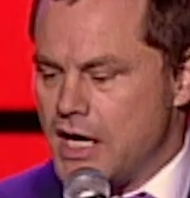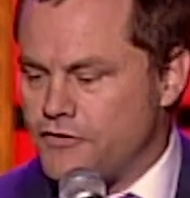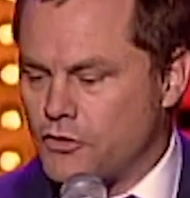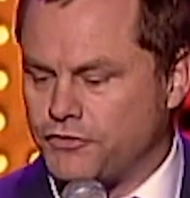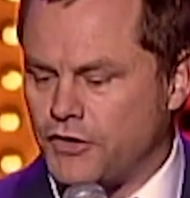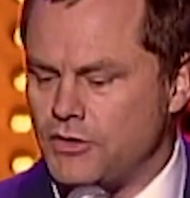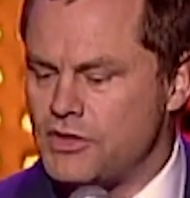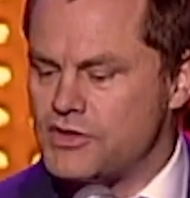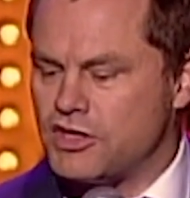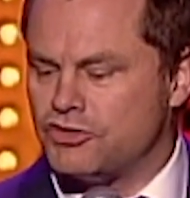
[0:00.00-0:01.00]
If your
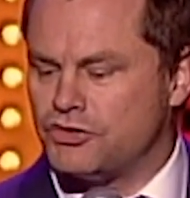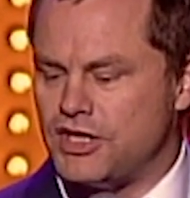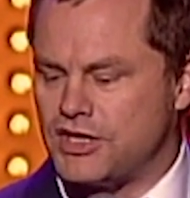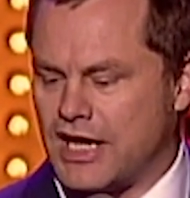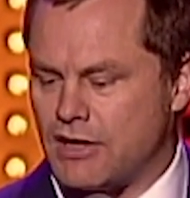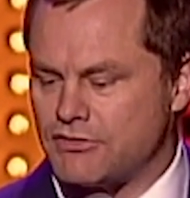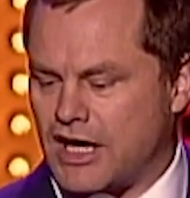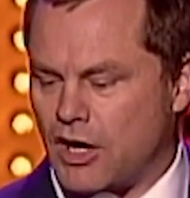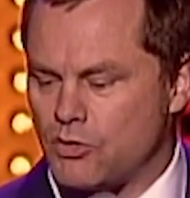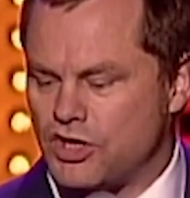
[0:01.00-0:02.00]
phone is in Greek, how
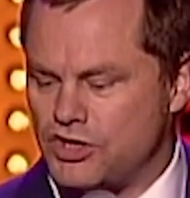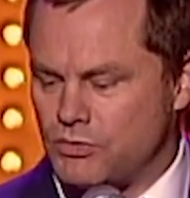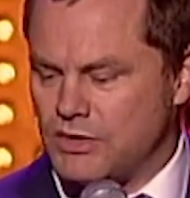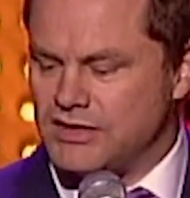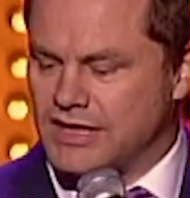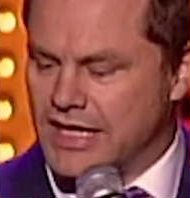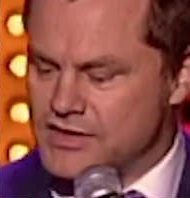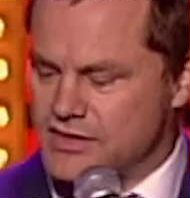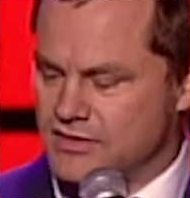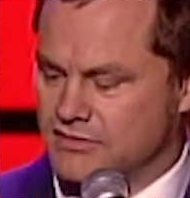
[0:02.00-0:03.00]
the hell can you read
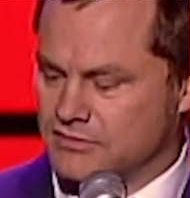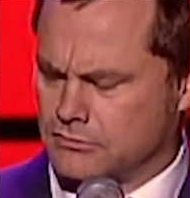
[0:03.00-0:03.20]
this?